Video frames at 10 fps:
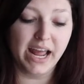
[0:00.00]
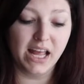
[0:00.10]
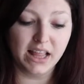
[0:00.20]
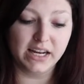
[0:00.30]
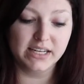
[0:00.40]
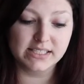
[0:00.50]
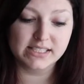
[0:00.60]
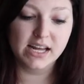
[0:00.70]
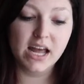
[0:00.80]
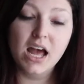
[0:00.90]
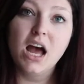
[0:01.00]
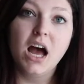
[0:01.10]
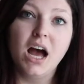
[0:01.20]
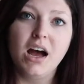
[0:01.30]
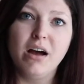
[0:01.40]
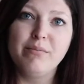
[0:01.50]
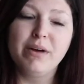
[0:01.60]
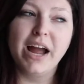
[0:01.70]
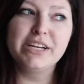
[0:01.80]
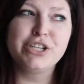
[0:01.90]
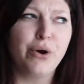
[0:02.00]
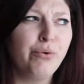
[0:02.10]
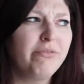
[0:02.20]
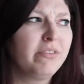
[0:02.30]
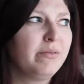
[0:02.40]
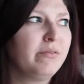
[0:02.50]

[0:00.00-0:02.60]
I hate lettuce. I don't